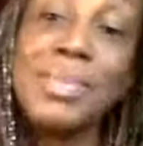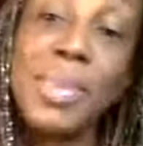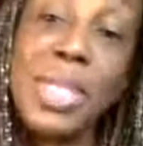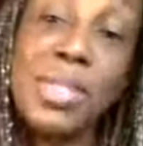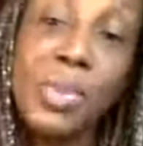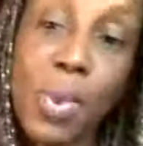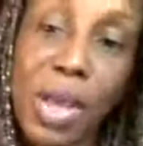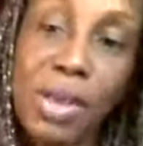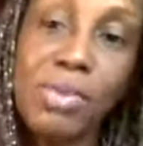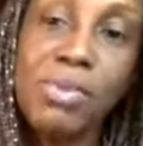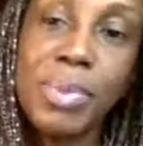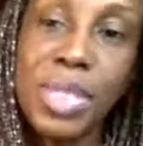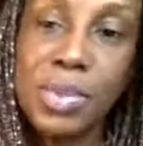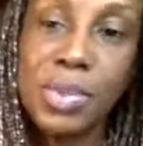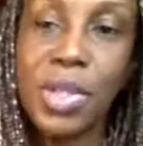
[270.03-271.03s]
B12.
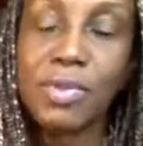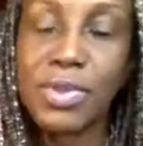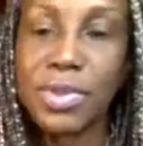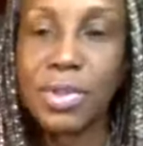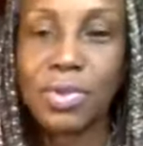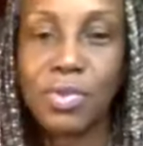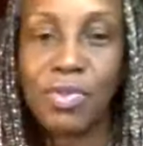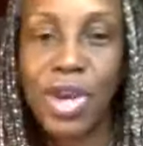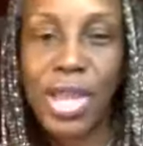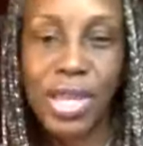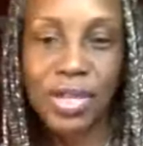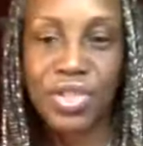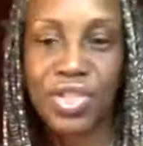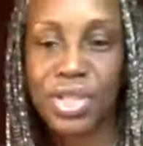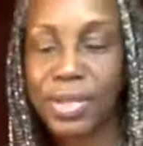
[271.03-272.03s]
B12 is known for
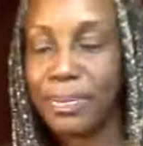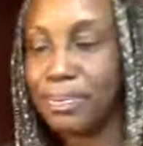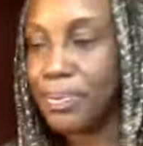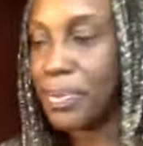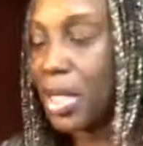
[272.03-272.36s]
energy.